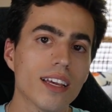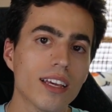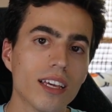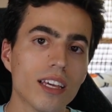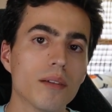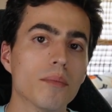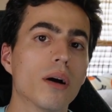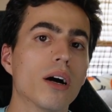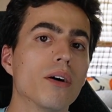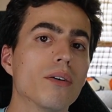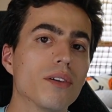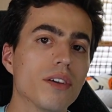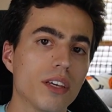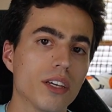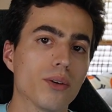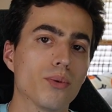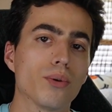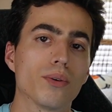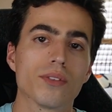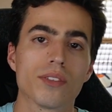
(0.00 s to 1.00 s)
emo
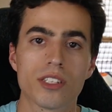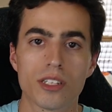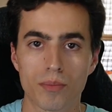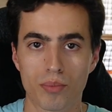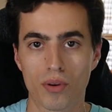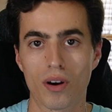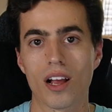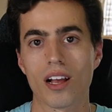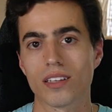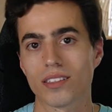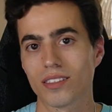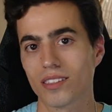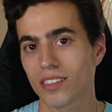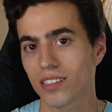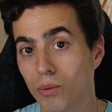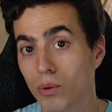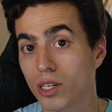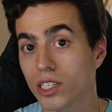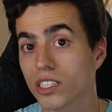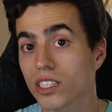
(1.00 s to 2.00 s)
equals depressed,
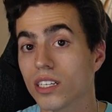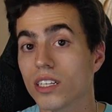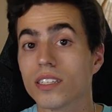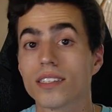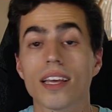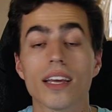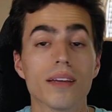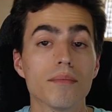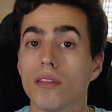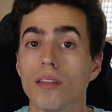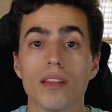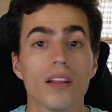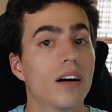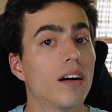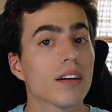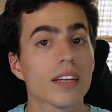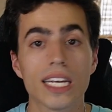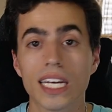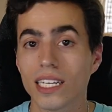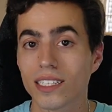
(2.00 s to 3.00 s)
which is a
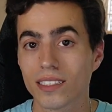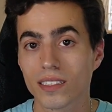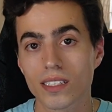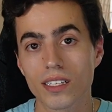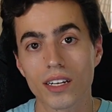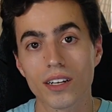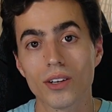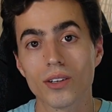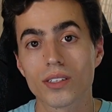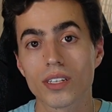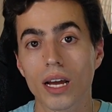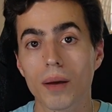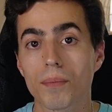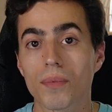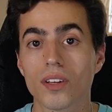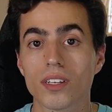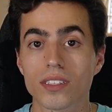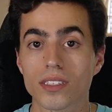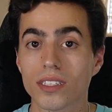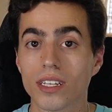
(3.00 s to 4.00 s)
long held stereotype that
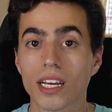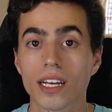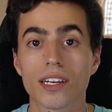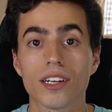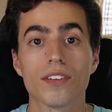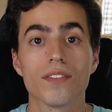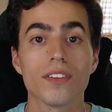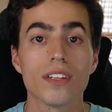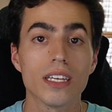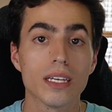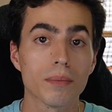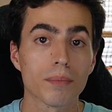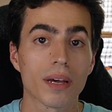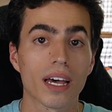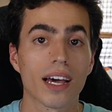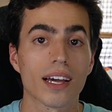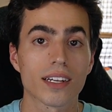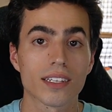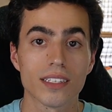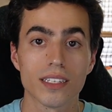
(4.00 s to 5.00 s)
has negatively
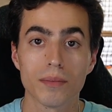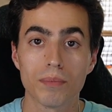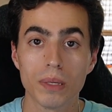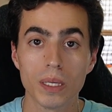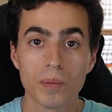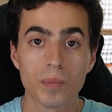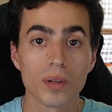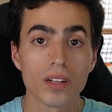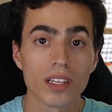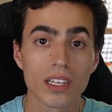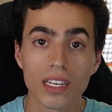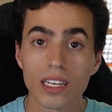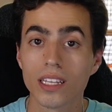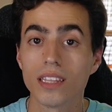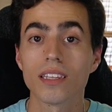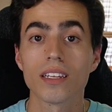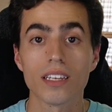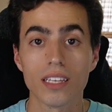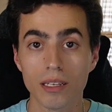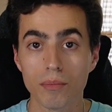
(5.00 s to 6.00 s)
impacted people in
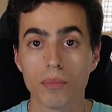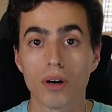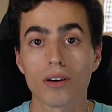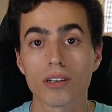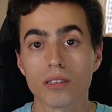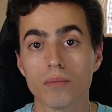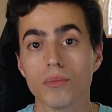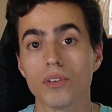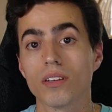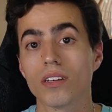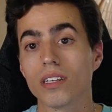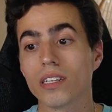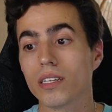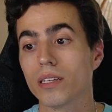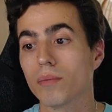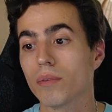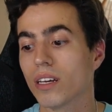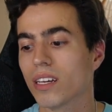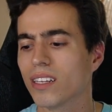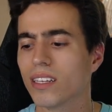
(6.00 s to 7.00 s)
the emo
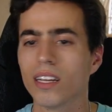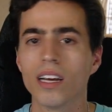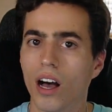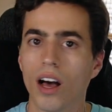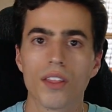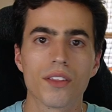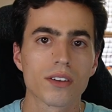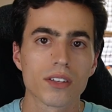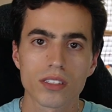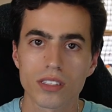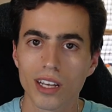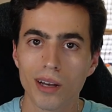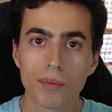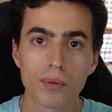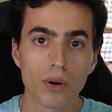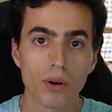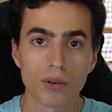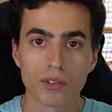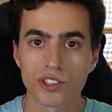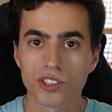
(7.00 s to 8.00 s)
community in other
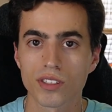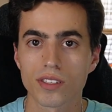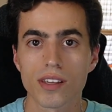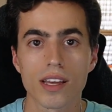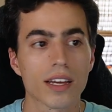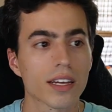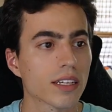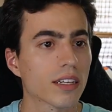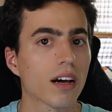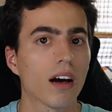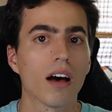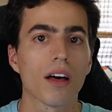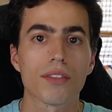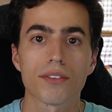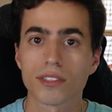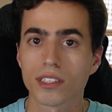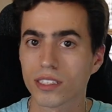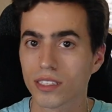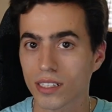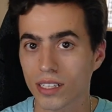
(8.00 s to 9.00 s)
subcultures like goth
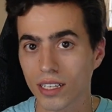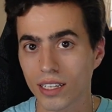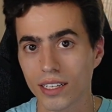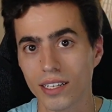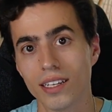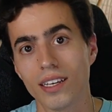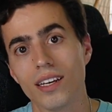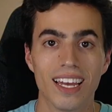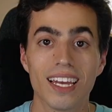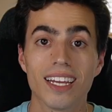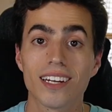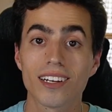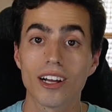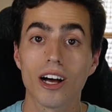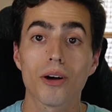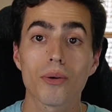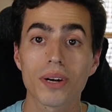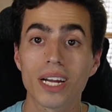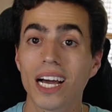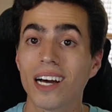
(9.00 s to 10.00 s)
or scene. And in
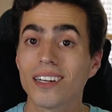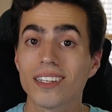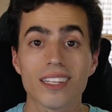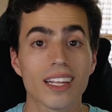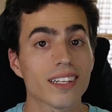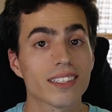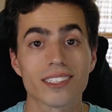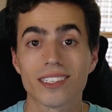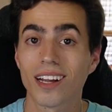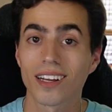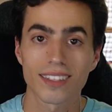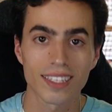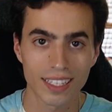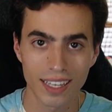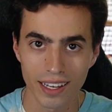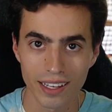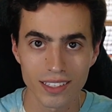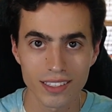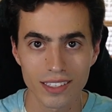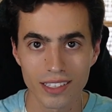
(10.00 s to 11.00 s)
all reality, that is not the
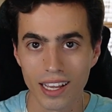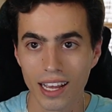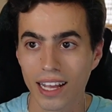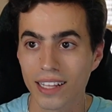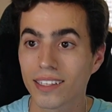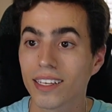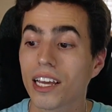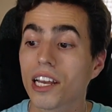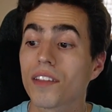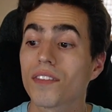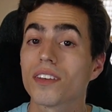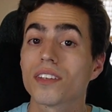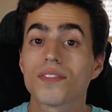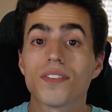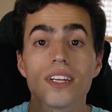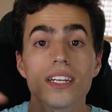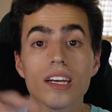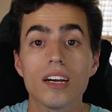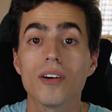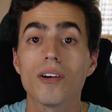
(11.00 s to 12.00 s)
case. At the end of this
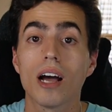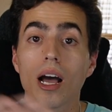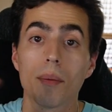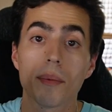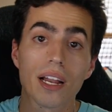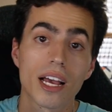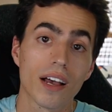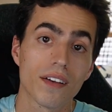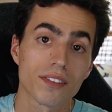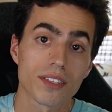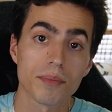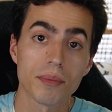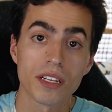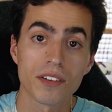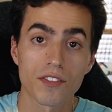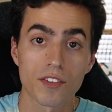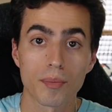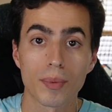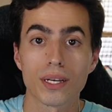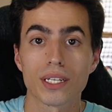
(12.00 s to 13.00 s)
video, I'm going to have some
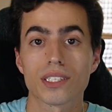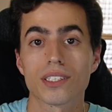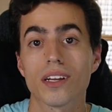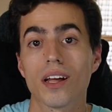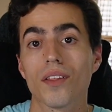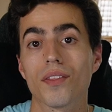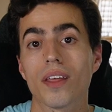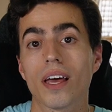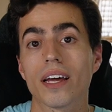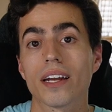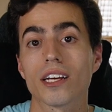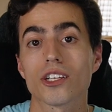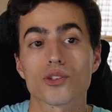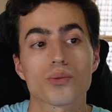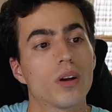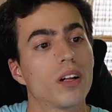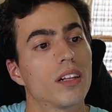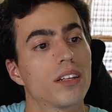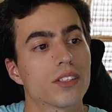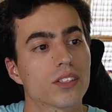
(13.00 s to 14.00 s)
information on that as
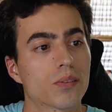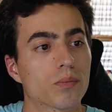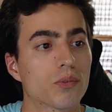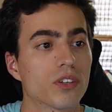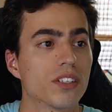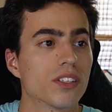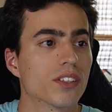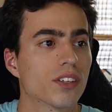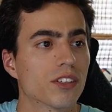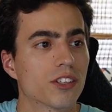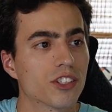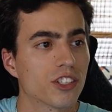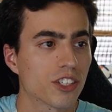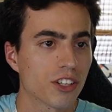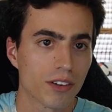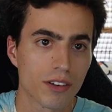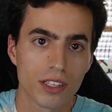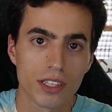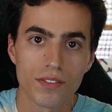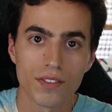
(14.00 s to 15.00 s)
well as some research
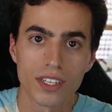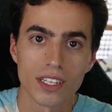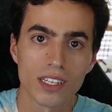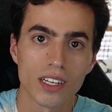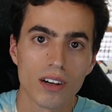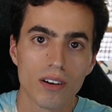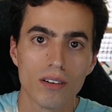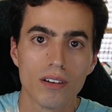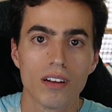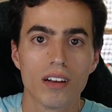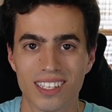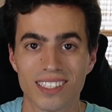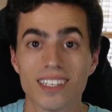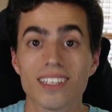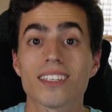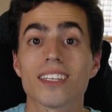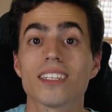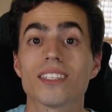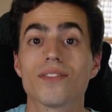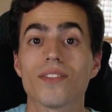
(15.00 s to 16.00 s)
during the video because
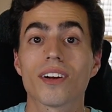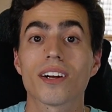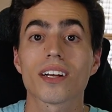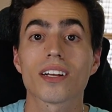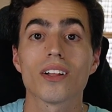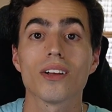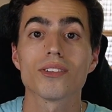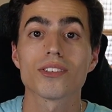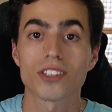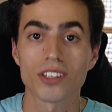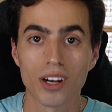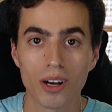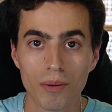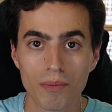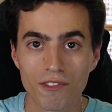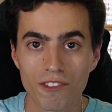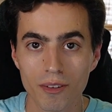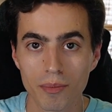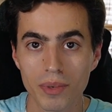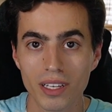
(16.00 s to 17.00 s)
this hits very close to home
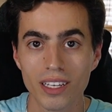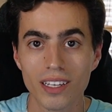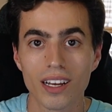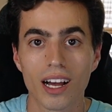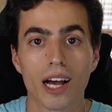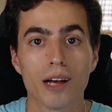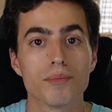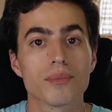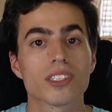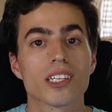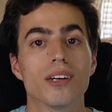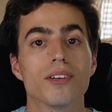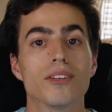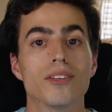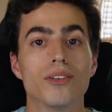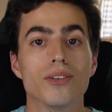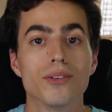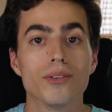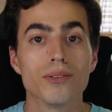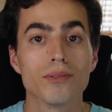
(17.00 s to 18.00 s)
for me. I'm someone
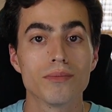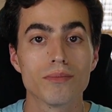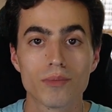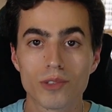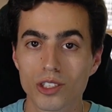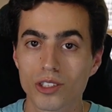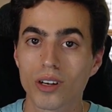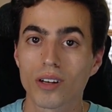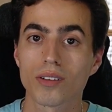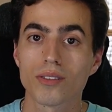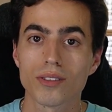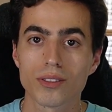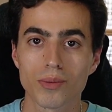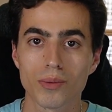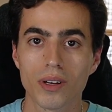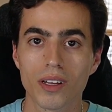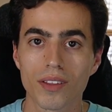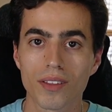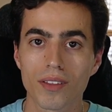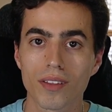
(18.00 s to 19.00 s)
who struggles
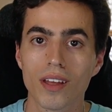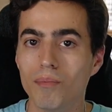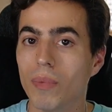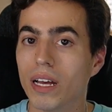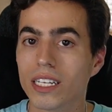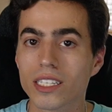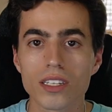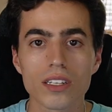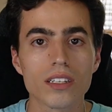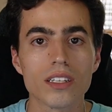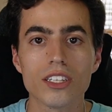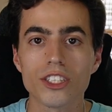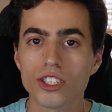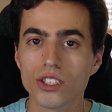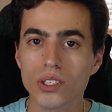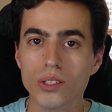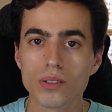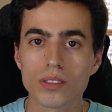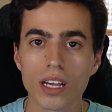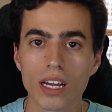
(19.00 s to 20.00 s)
with mental
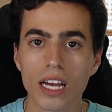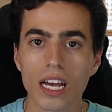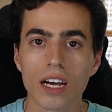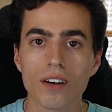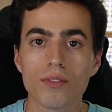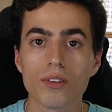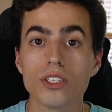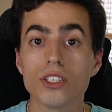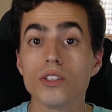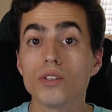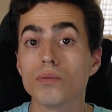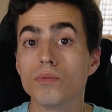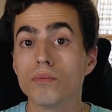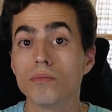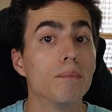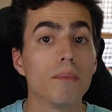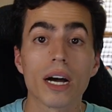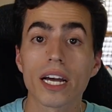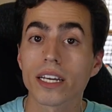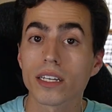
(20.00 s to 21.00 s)
issues. I have what you
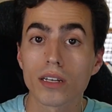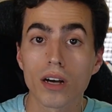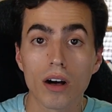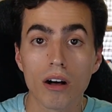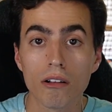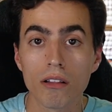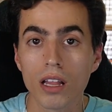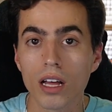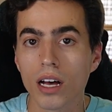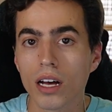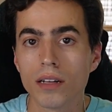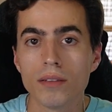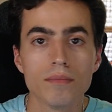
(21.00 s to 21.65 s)
might call a